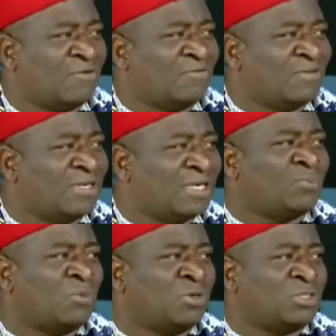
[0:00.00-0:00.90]
the guys
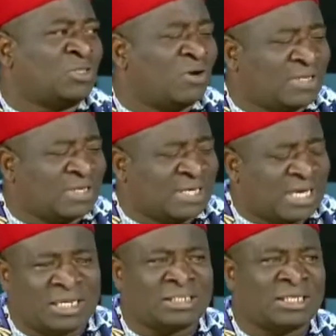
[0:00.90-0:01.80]
promoting one of the
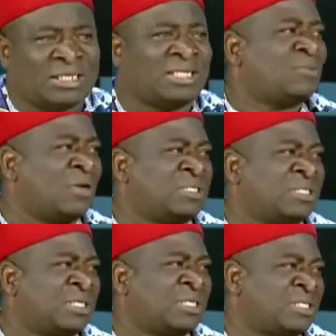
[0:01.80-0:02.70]
candidates. He said it's
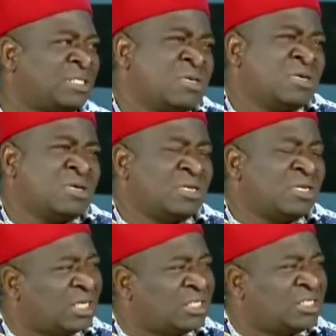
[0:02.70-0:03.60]
politics. I
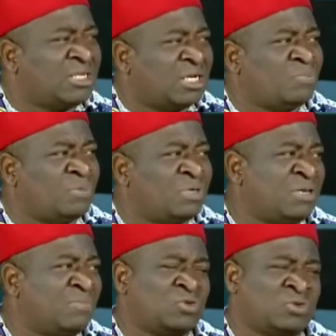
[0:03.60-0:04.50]
said there should be
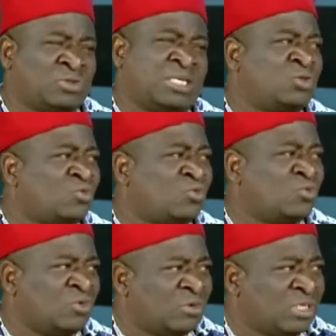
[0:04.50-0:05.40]
limit to things you
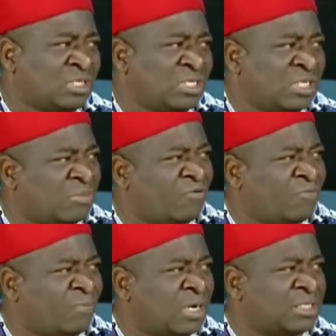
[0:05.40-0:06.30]
do in the name
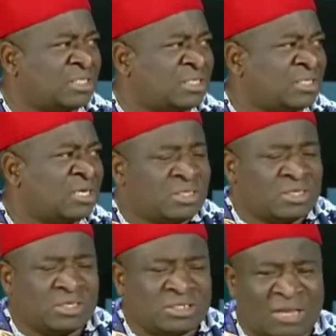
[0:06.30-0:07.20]
of politics.
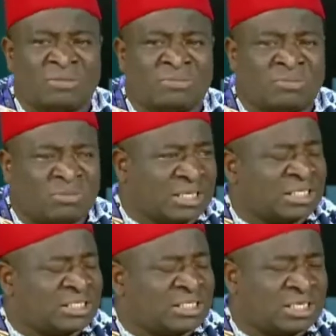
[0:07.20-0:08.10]
Just like me,
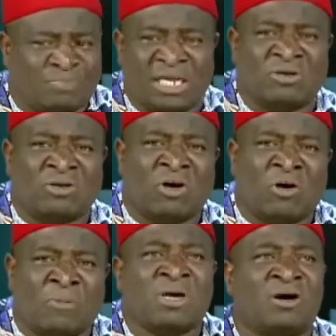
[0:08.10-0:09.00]
as I said, playing up,
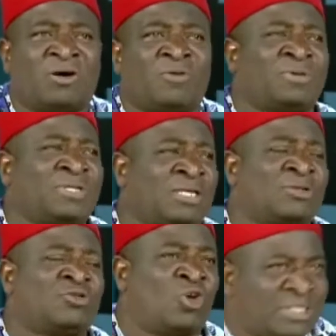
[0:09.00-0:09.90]
Peter
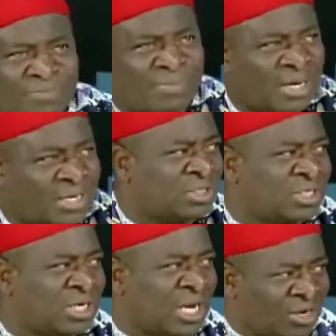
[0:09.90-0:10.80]
said, church, take back your
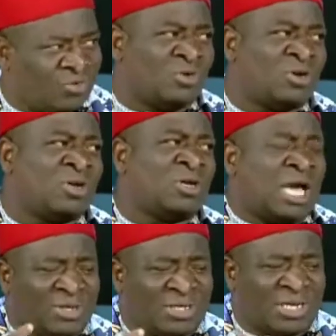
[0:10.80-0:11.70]
country. How do you,
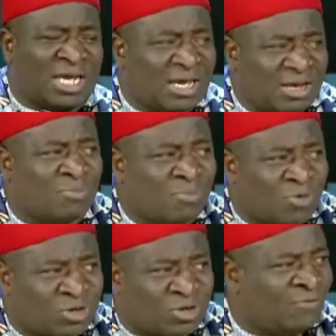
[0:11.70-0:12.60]
a
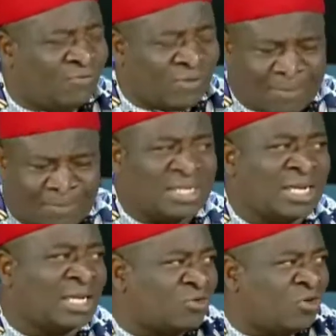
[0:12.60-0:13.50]
Muslim, if I play
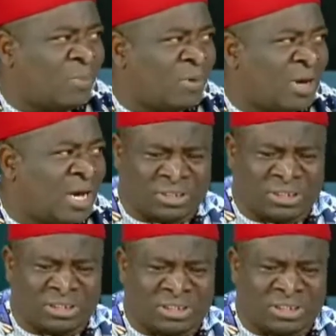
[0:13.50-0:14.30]
that up, what